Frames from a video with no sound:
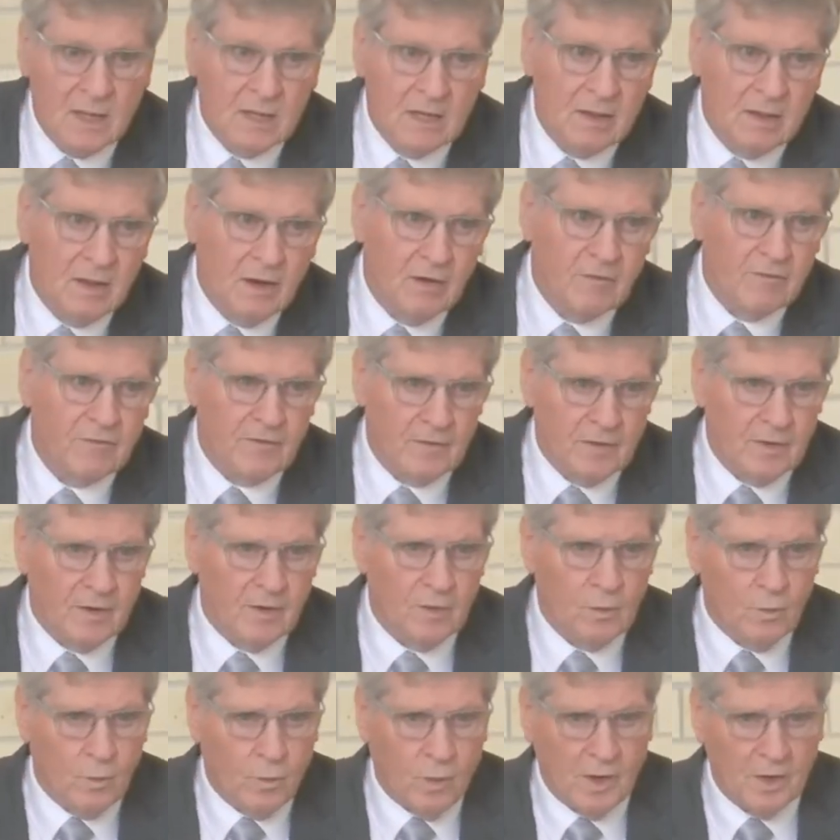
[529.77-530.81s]

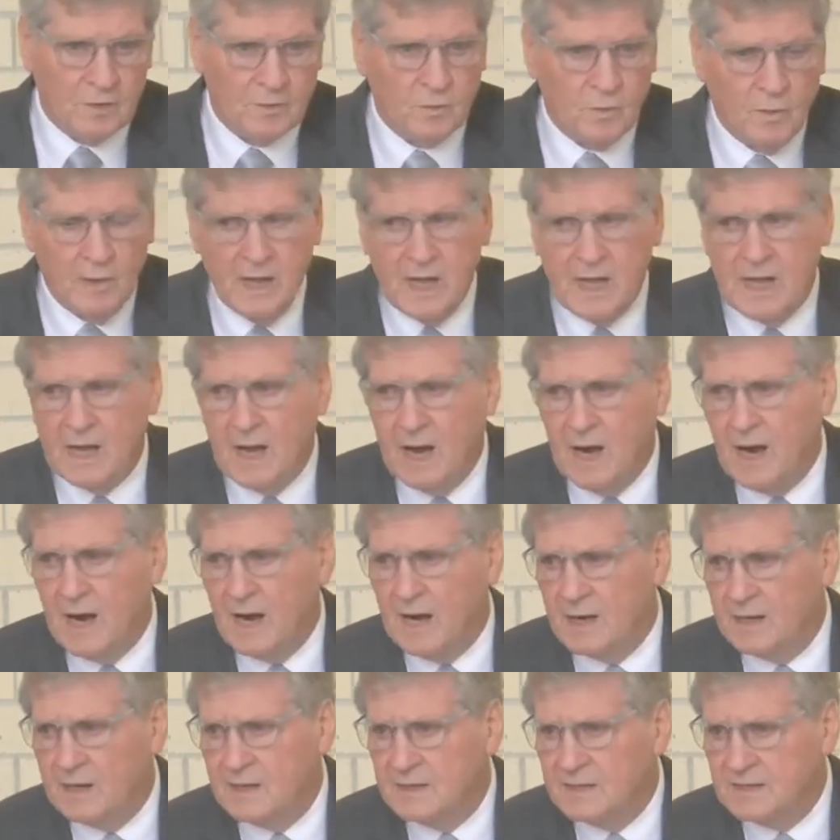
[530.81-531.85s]
Therefore, what we
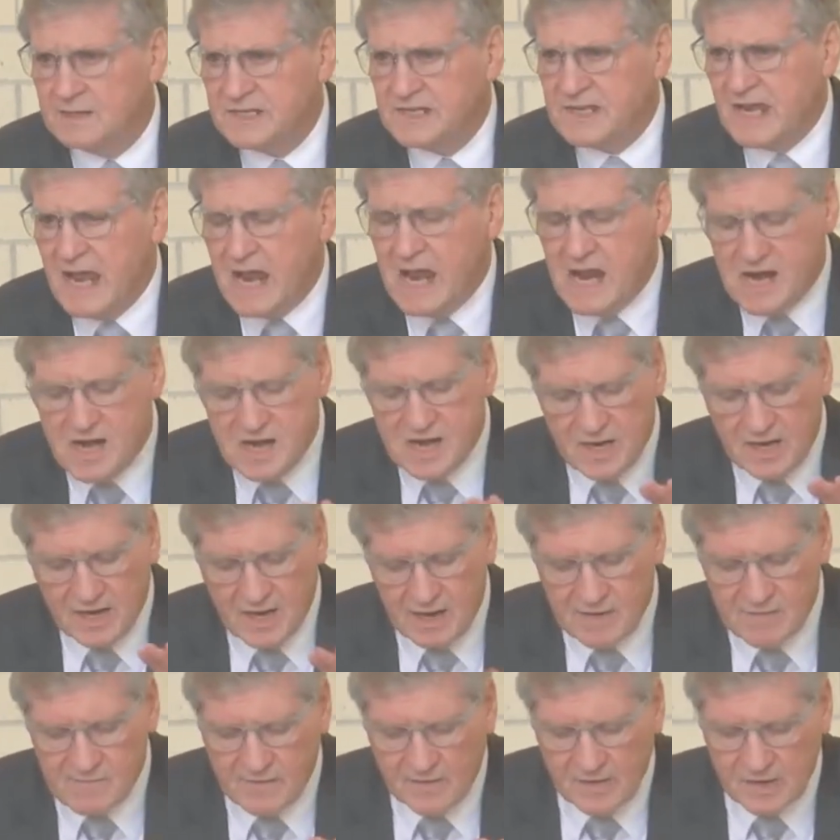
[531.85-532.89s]
are seeing
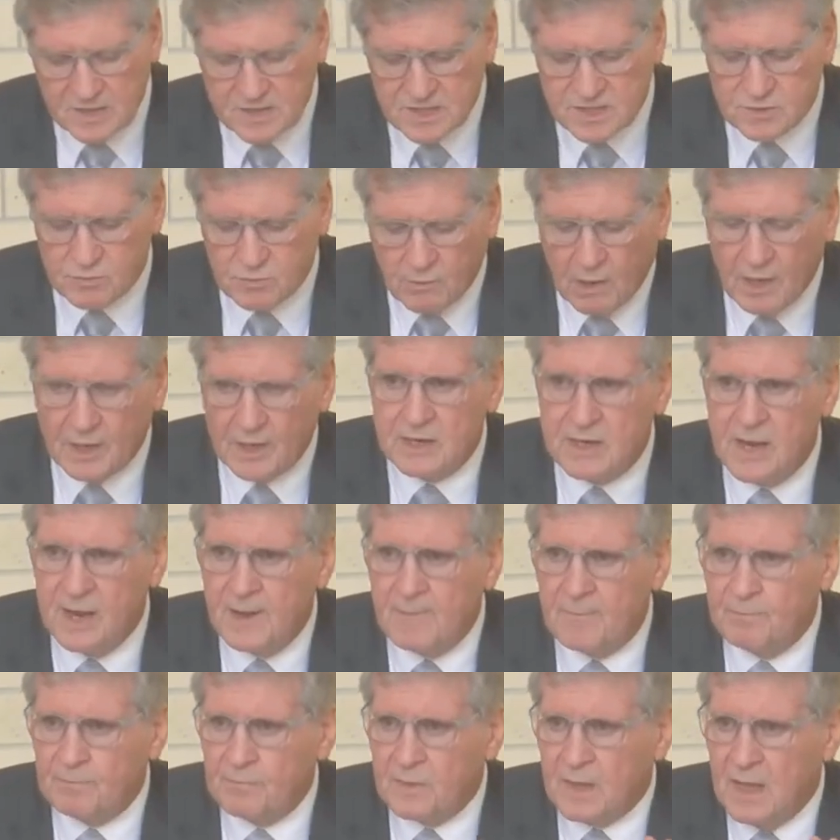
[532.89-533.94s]
in verse 1
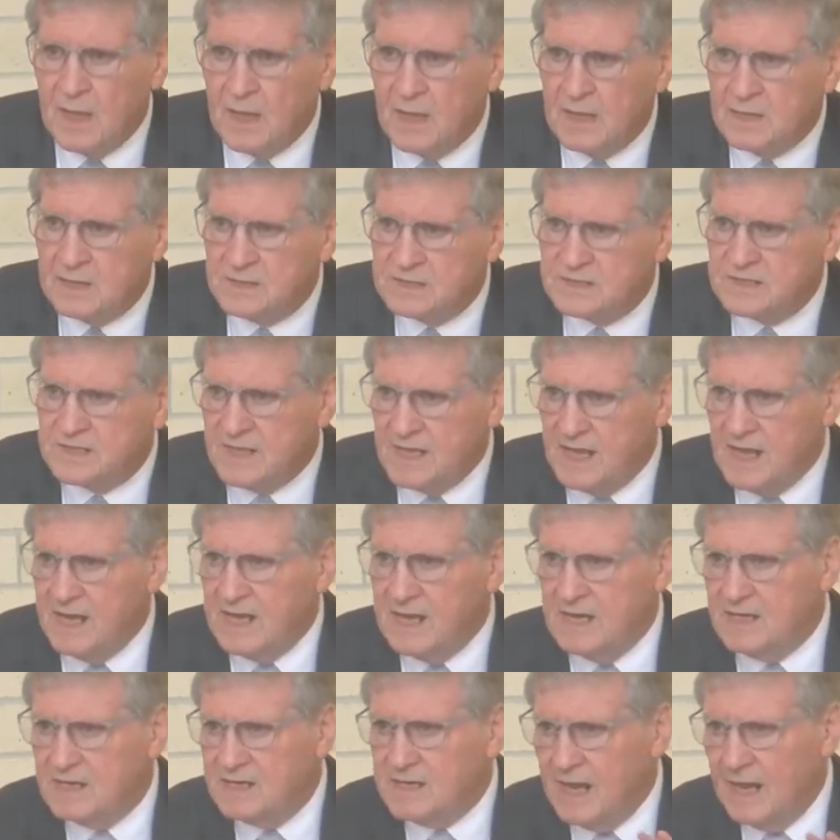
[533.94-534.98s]
is
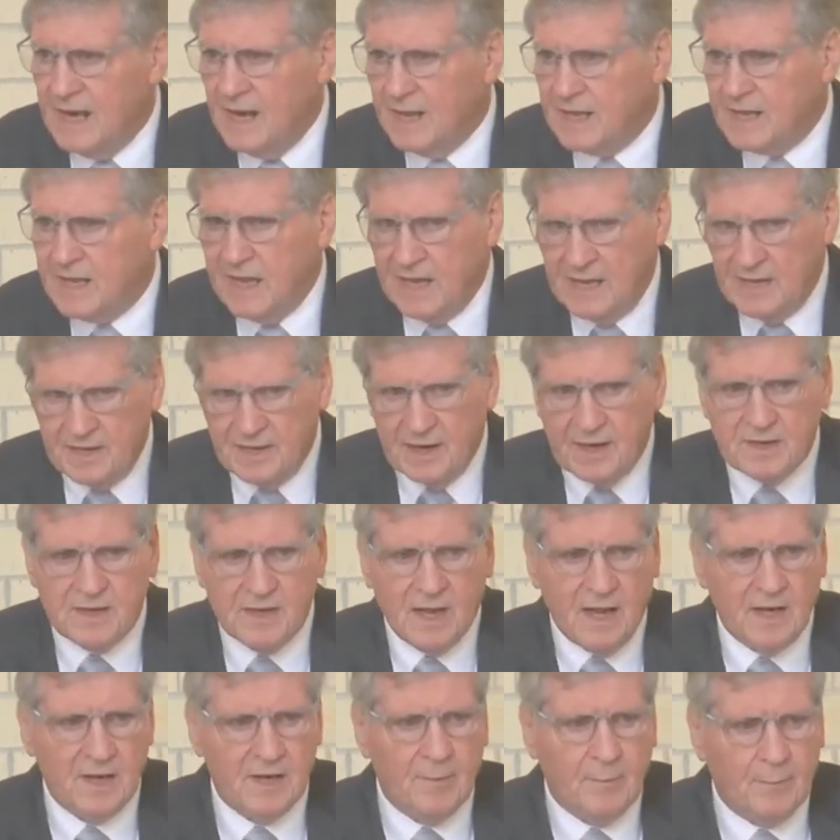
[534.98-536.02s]
the delegated
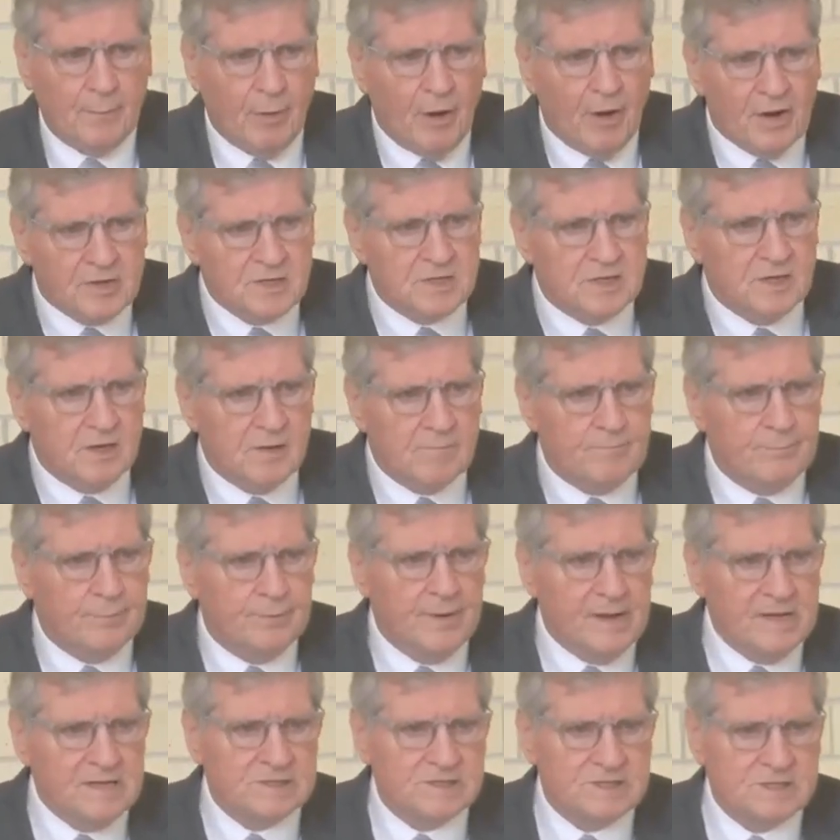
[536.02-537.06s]
and appointed
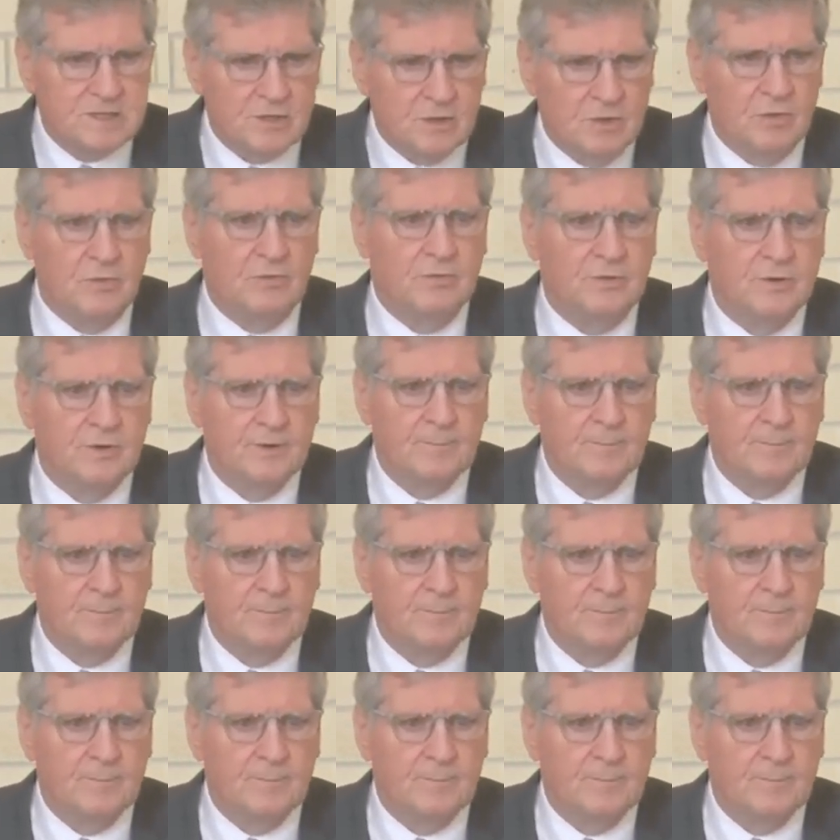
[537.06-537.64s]
priesthood.